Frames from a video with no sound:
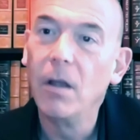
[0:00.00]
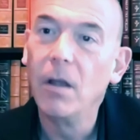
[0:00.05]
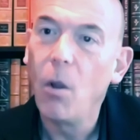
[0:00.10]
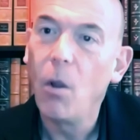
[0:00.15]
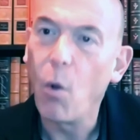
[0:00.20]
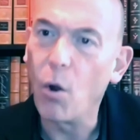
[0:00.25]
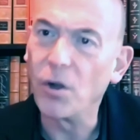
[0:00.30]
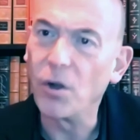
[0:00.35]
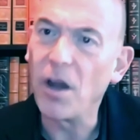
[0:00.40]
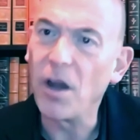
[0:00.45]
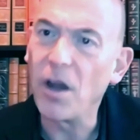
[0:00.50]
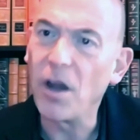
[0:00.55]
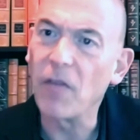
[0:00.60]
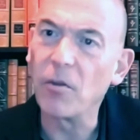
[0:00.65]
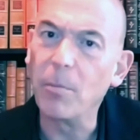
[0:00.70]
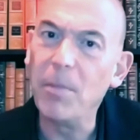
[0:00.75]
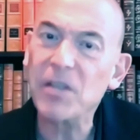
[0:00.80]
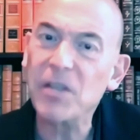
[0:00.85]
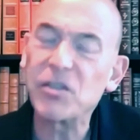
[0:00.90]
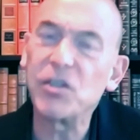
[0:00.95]
or another
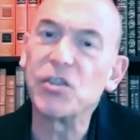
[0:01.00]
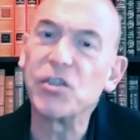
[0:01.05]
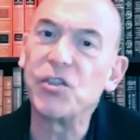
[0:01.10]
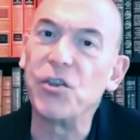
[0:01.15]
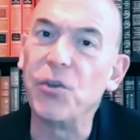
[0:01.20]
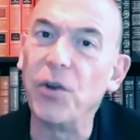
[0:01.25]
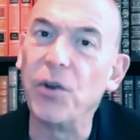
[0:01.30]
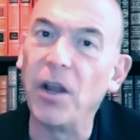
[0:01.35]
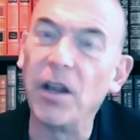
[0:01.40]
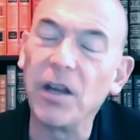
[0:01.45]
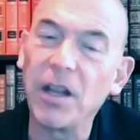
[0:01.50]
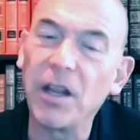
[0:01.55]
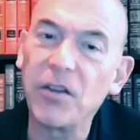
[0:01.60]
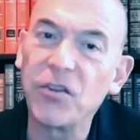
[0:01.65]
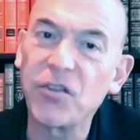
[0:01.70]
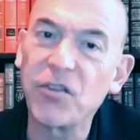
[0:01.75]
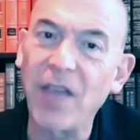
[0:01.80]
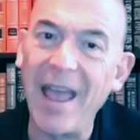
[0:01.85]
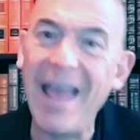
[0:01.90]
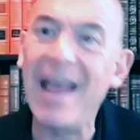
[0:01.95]
business unit, and you
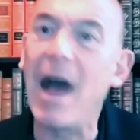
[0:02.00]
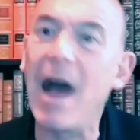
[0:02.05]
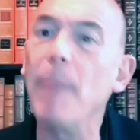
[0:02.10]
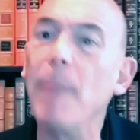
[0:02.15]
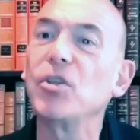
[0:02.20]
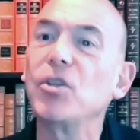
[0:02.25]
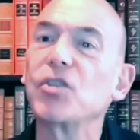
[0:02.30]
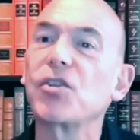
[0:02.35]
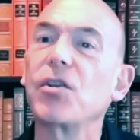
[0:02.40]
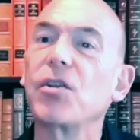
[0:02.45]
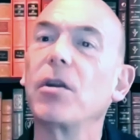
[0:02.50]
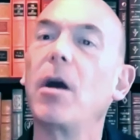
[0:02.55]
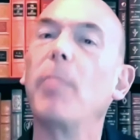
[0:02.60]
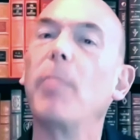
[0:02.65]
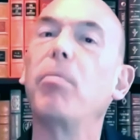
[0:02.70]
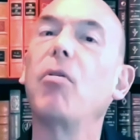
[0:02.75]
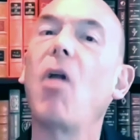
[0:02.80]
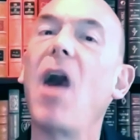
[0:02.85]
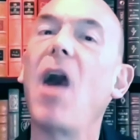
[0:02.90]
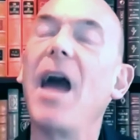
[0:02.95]
say, hey, I'm just going to
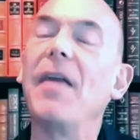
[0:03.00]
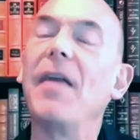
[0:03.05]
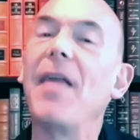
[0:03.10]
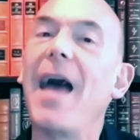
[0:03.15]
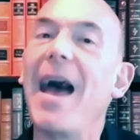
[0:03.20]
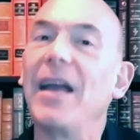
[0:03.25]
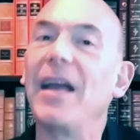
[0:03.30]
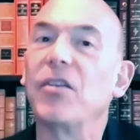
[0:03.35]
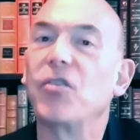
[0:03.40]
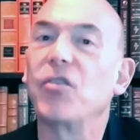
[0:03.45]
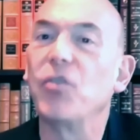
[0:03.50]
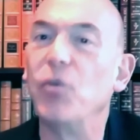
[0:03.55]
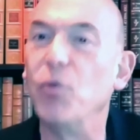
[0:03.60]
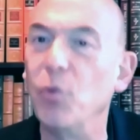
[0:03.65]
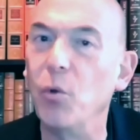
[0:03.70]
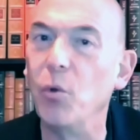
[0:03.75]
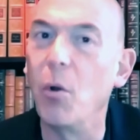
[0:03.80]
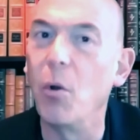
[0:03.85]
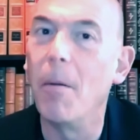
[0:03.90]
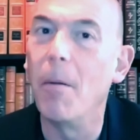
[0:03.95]
apply that
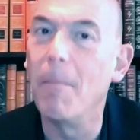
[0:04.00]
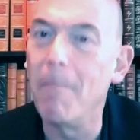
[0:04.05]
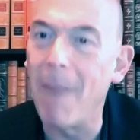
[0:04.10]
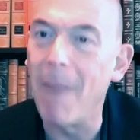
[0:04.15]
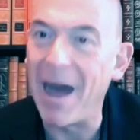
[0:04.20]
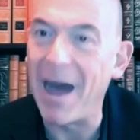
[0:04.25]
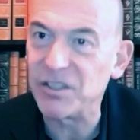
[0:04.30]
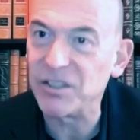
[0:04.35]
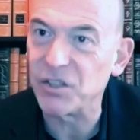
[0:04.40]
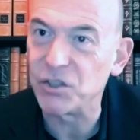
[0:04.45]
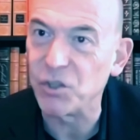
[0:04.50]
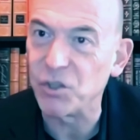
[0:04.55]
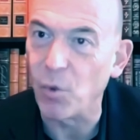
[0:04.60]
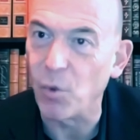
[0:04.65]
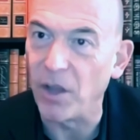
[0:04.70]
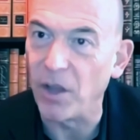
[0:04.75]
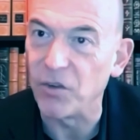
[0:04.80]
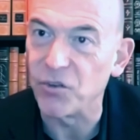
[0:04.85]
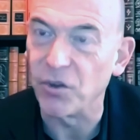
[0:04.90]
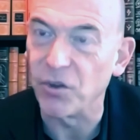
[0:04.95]
to my
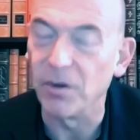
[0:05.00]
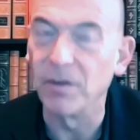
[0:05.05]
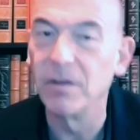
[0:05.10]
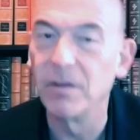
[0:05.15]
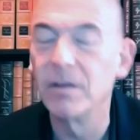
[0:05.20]
situation.